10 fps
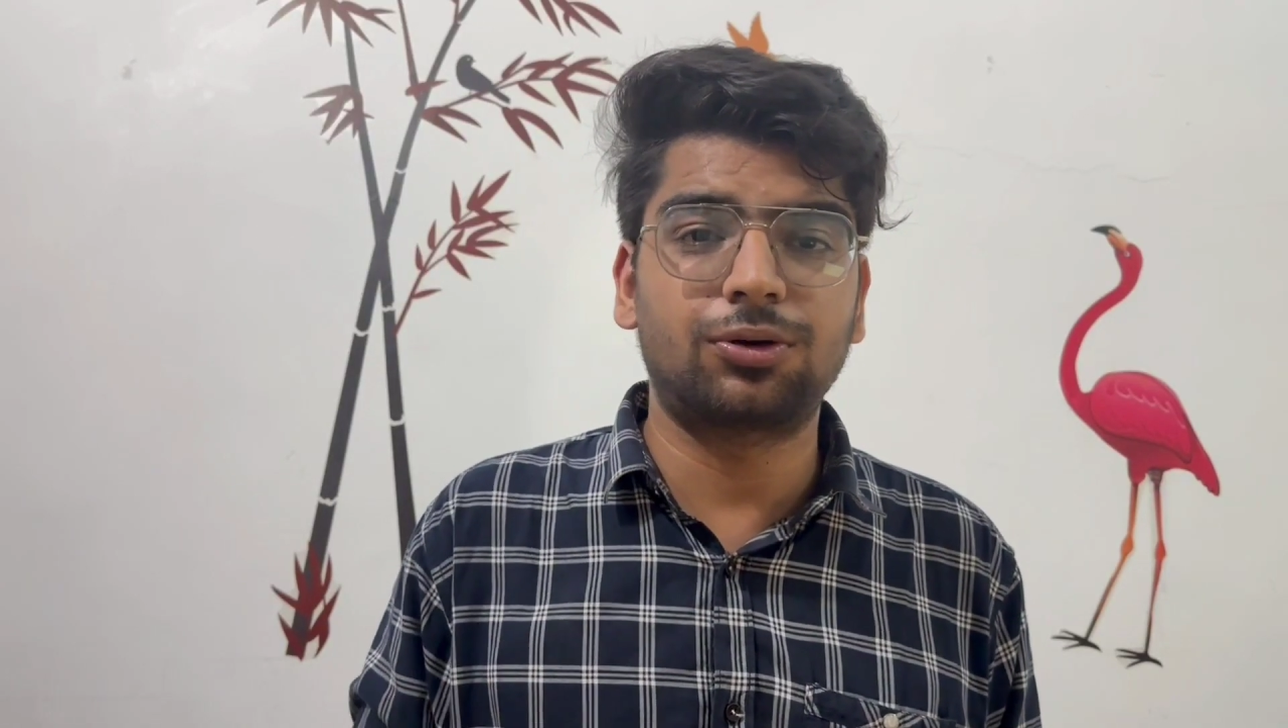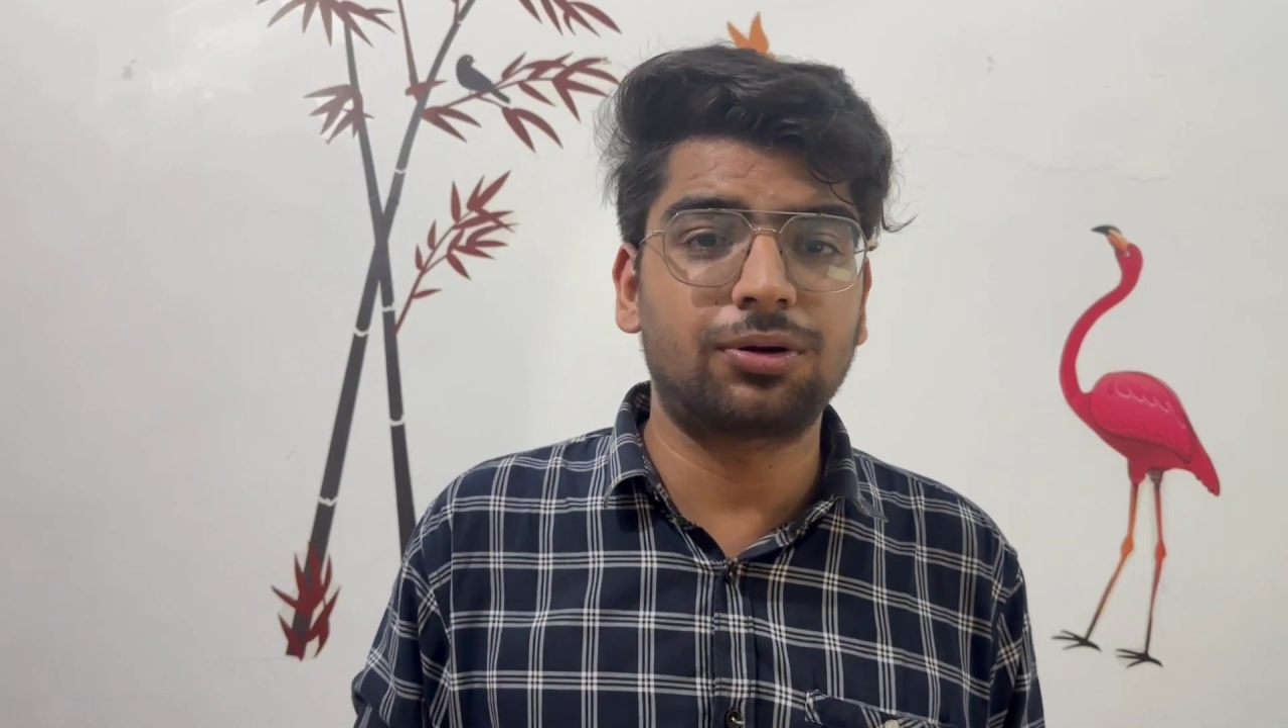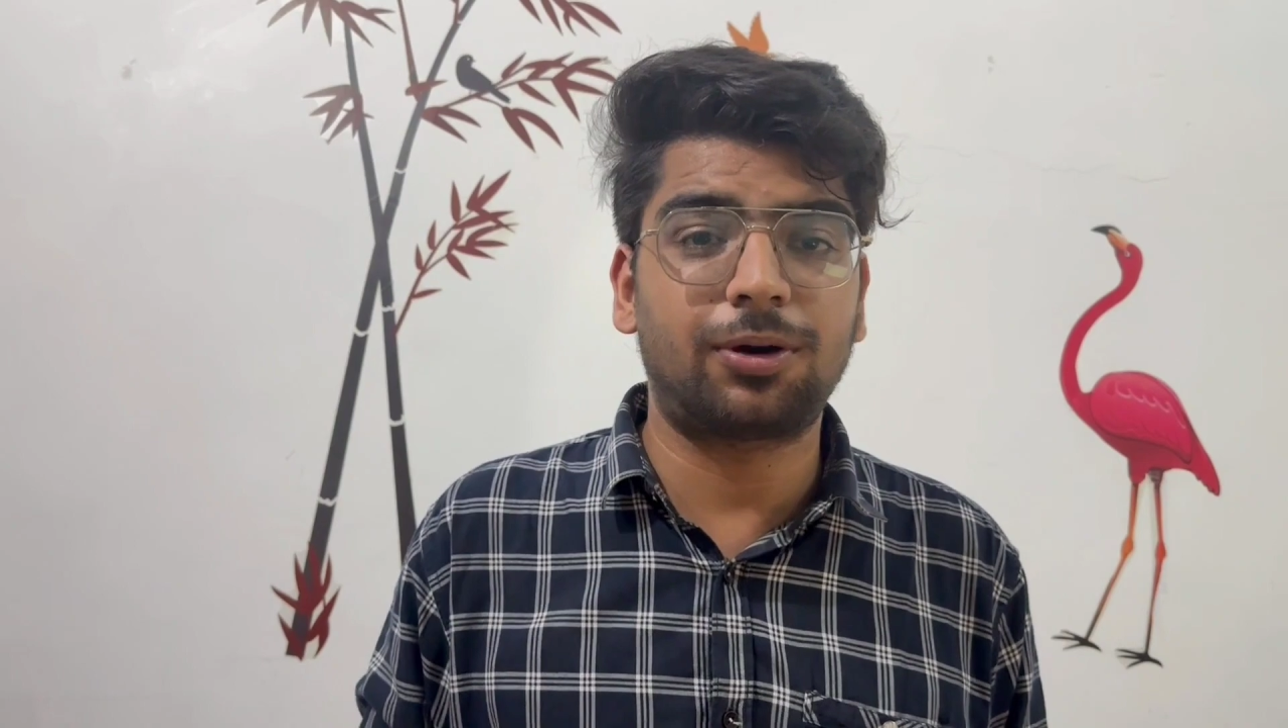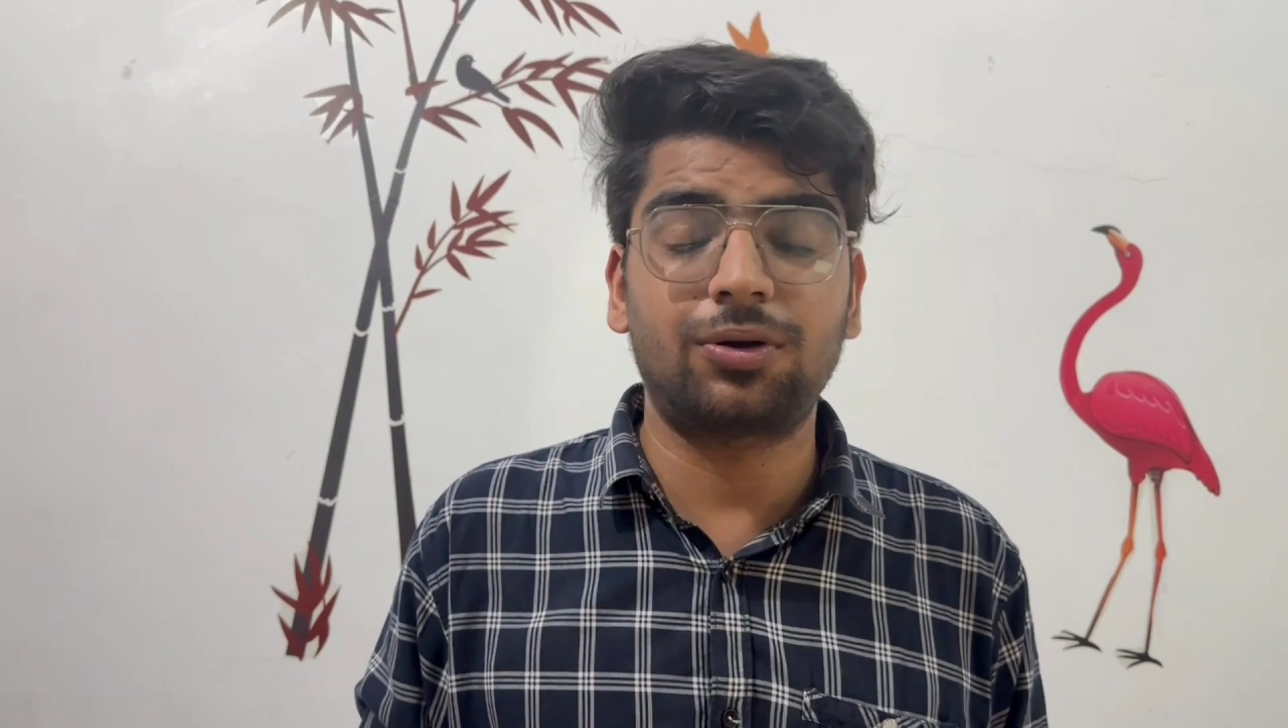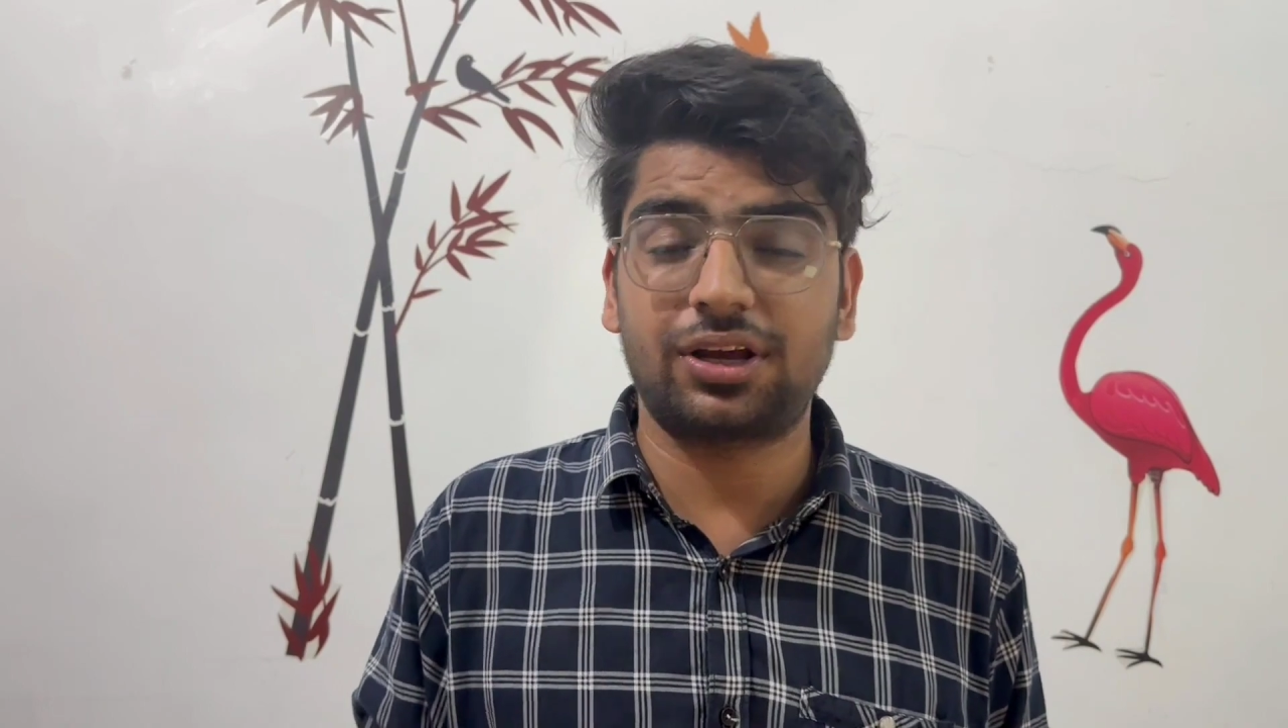more
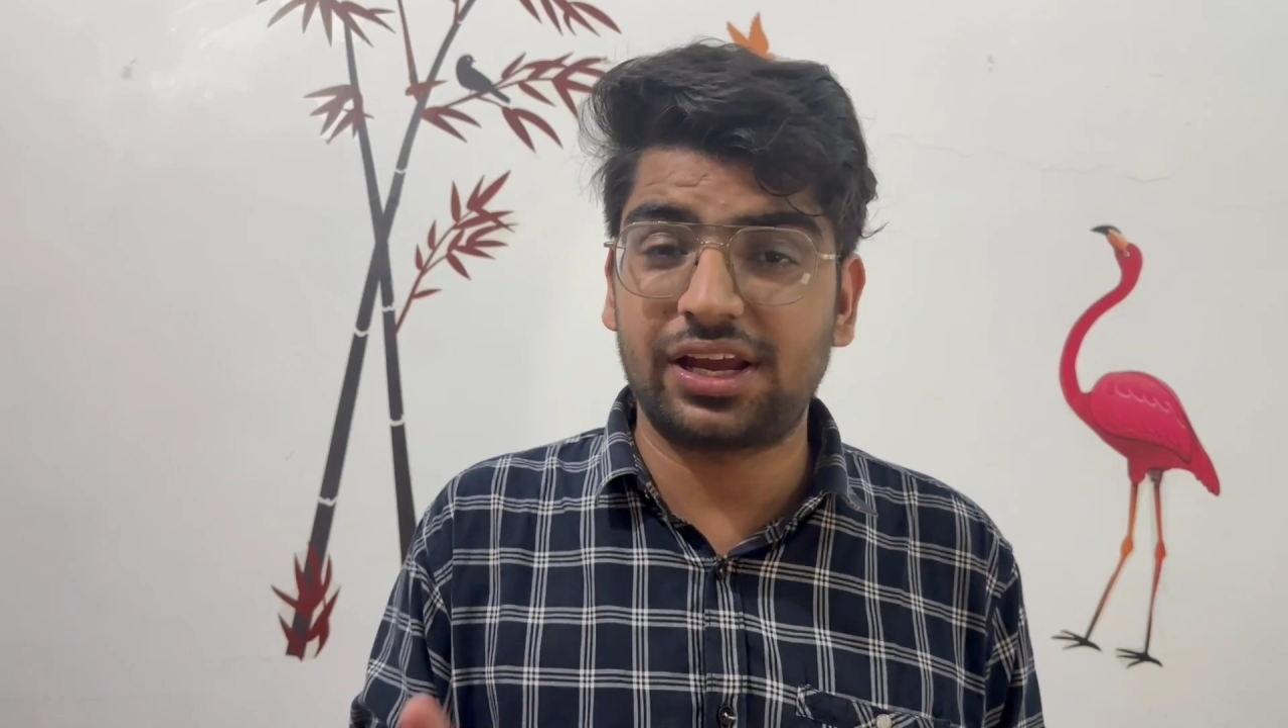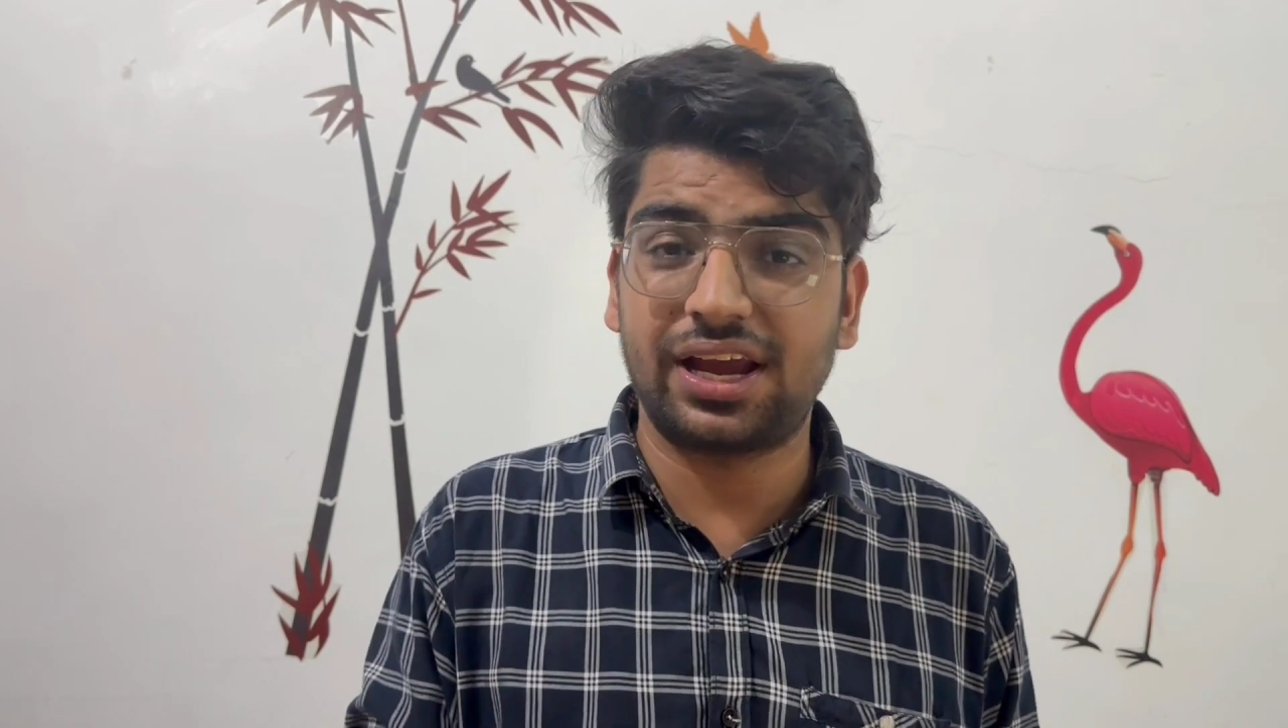about